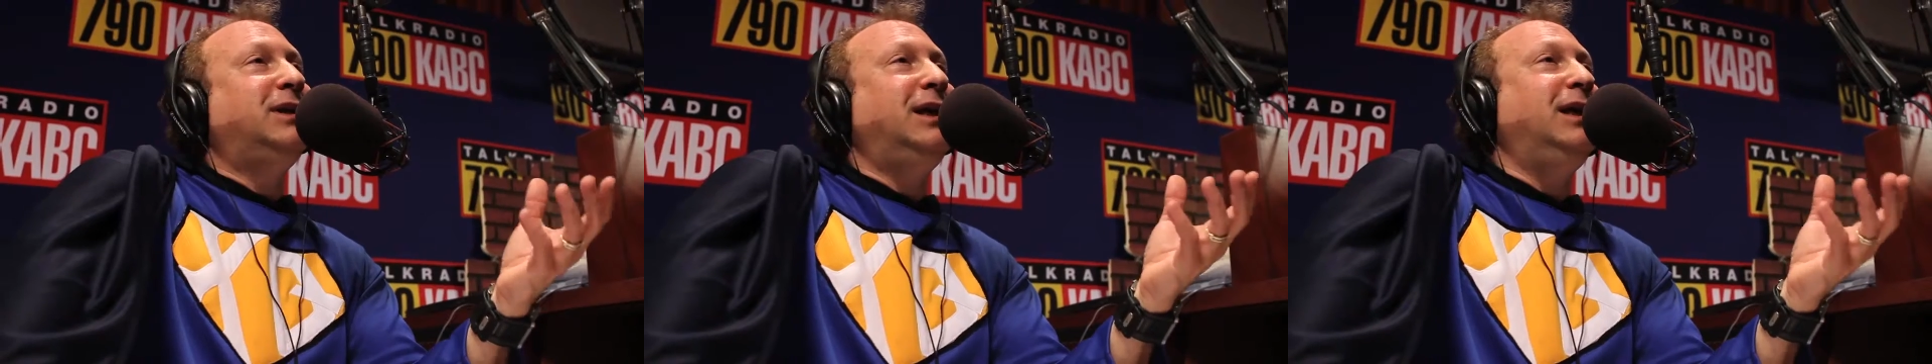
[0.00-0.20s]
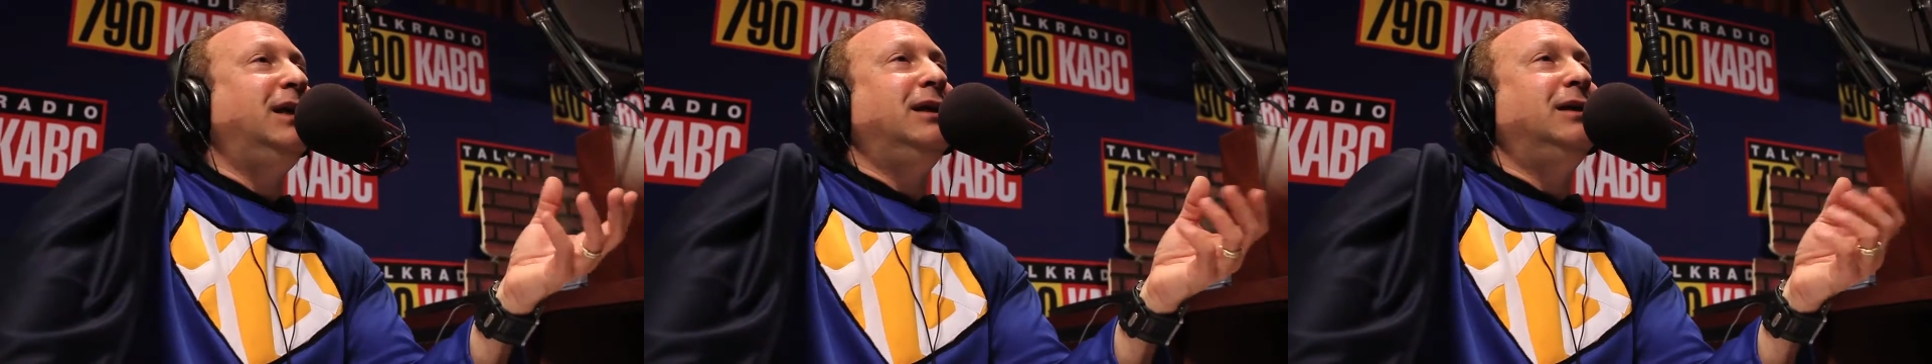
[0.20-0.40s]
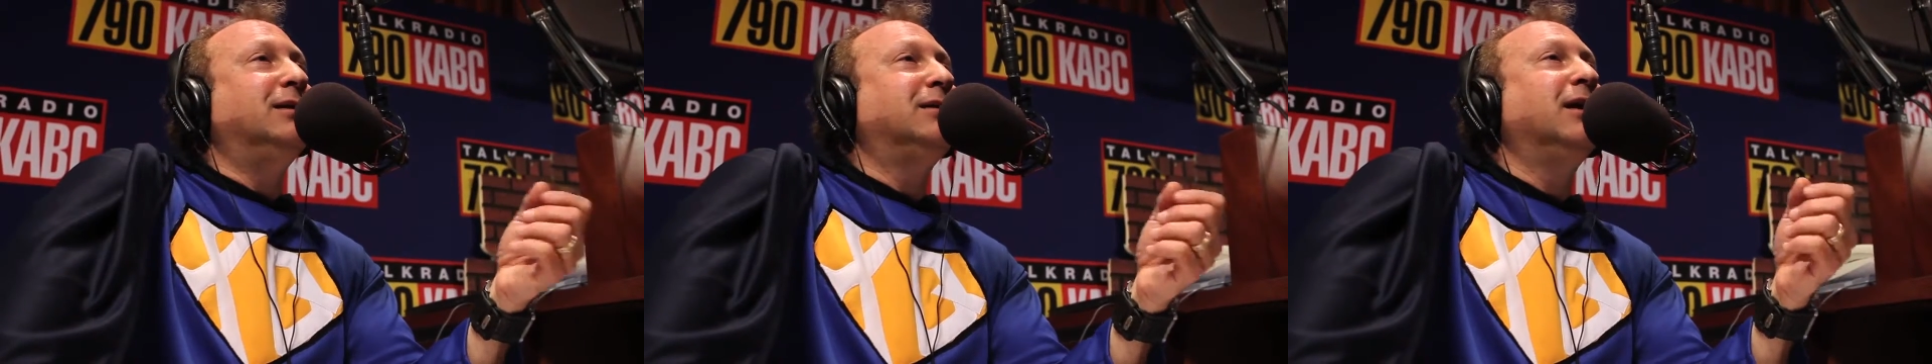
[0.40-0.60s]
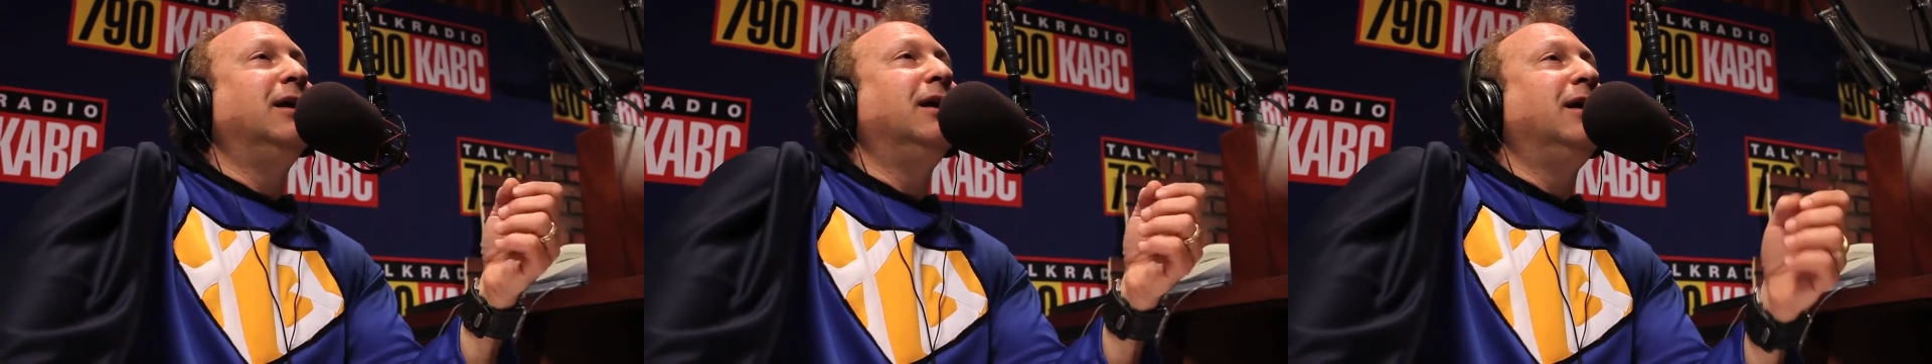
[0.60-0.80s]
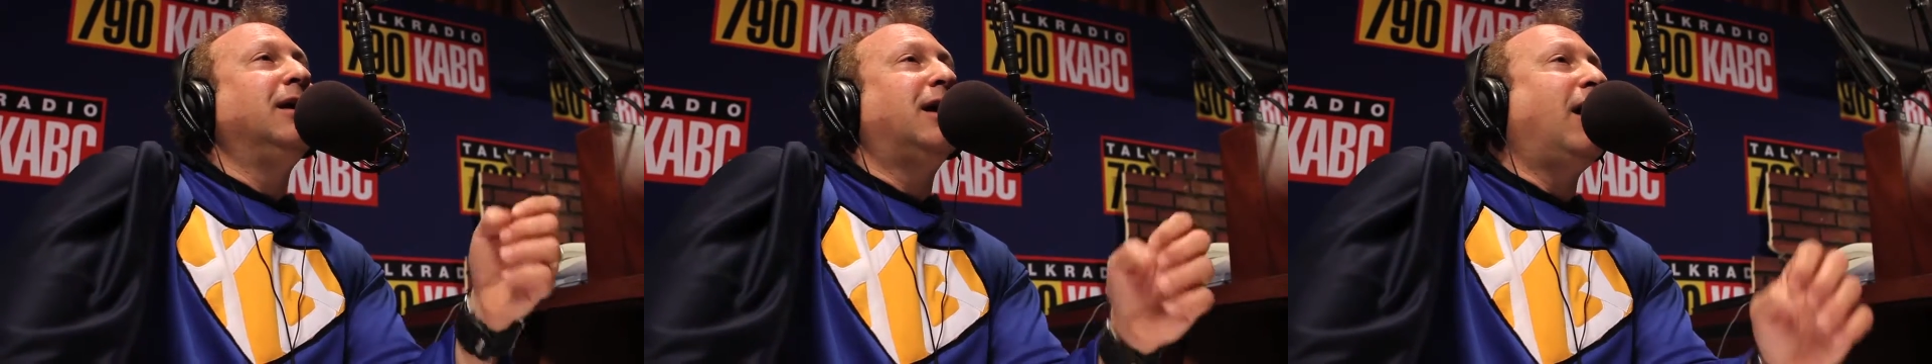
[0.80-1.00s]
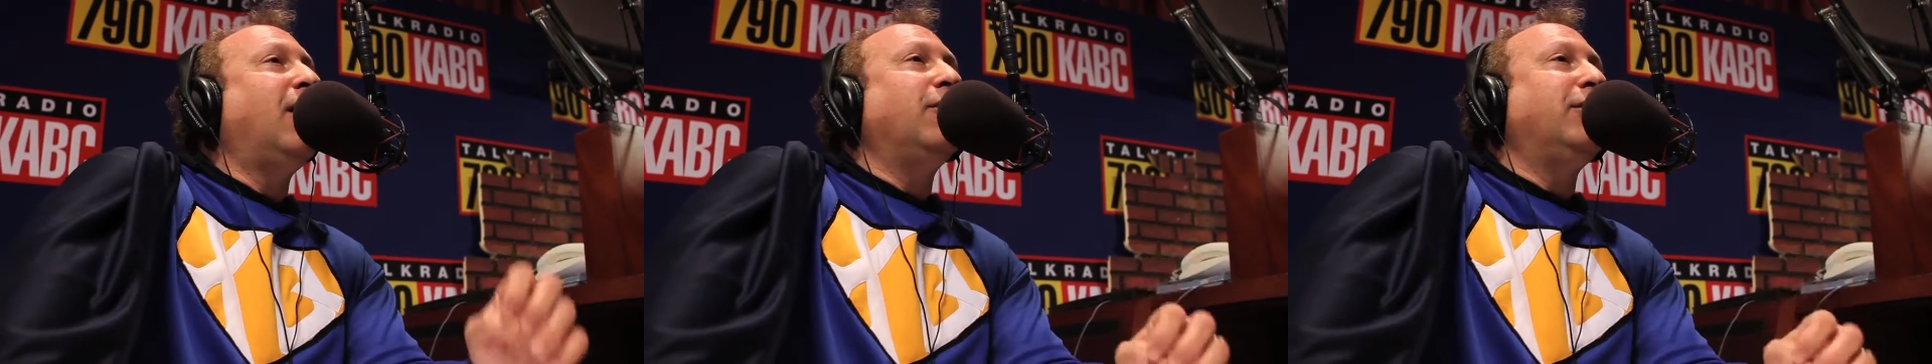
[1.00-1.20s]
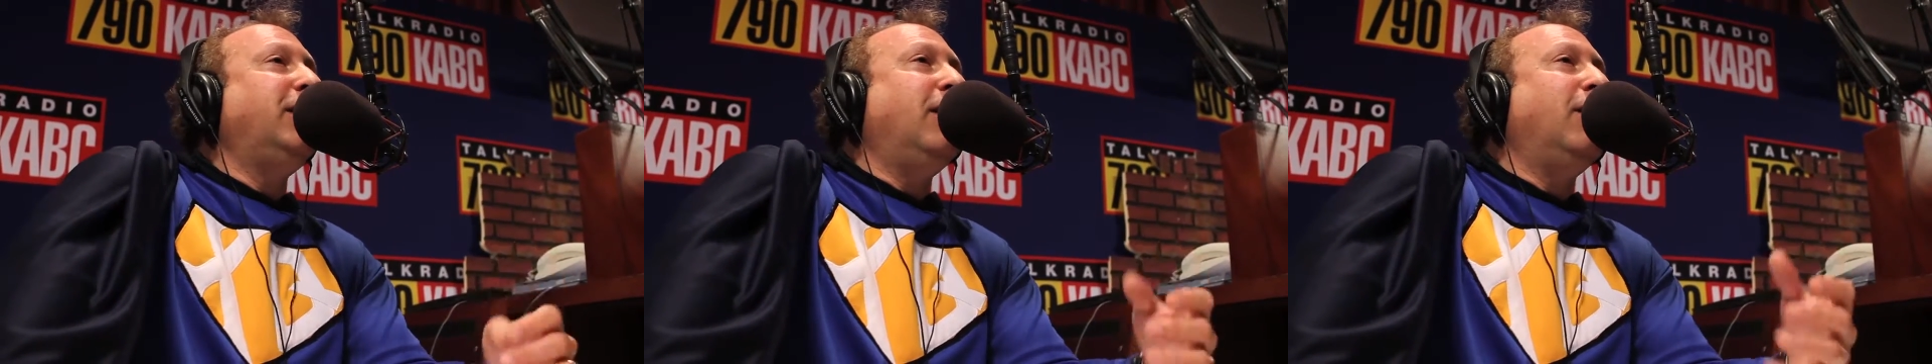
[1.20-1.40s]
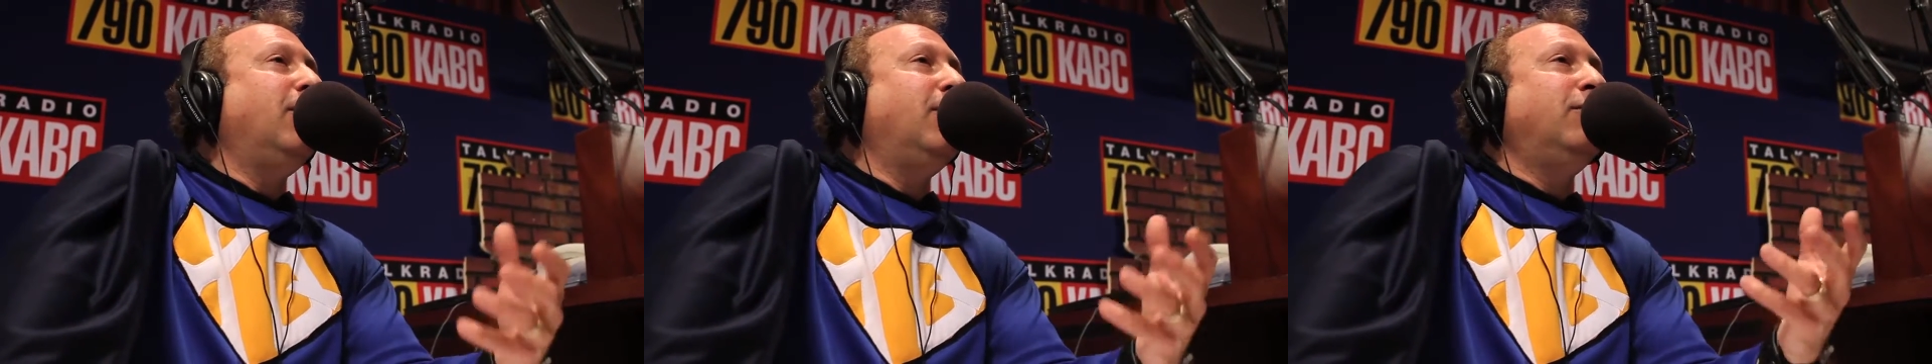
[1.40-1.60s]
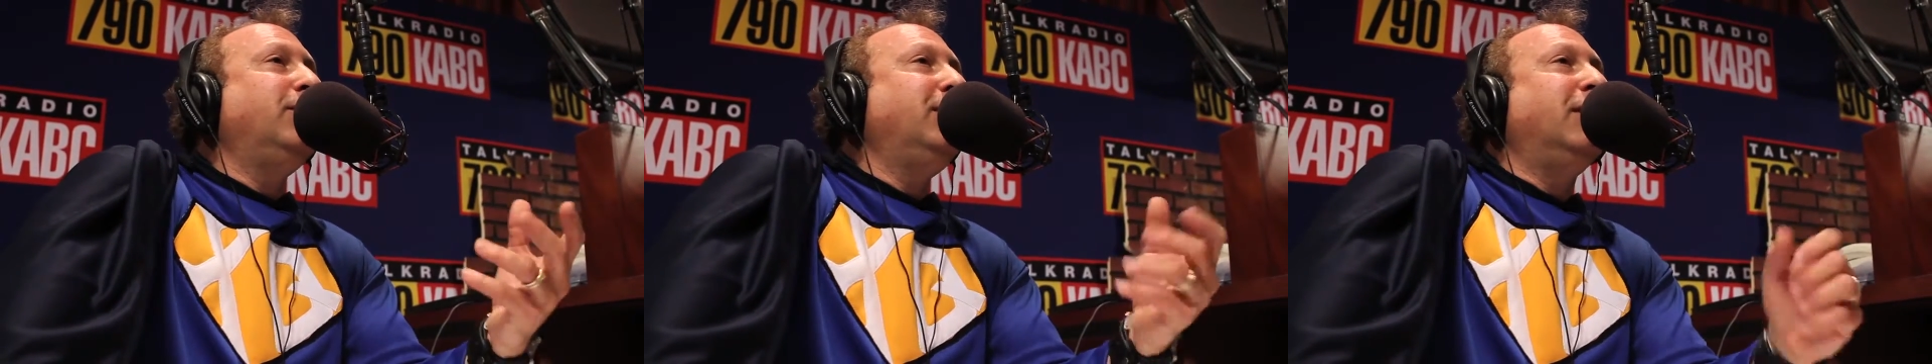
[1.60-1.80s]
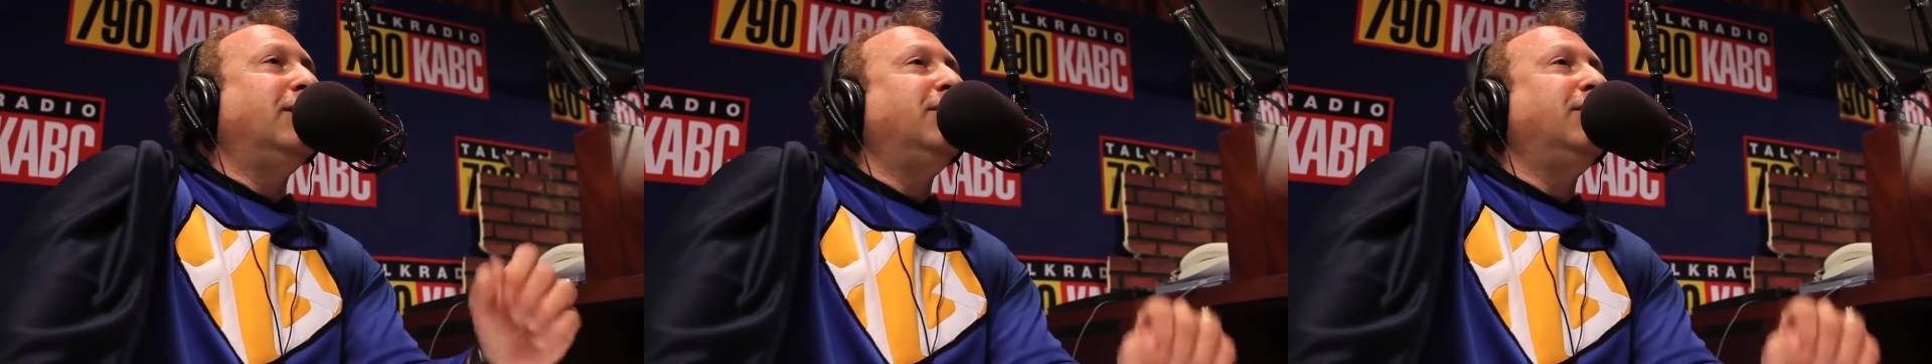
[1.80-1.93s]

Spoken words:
tease, cardio,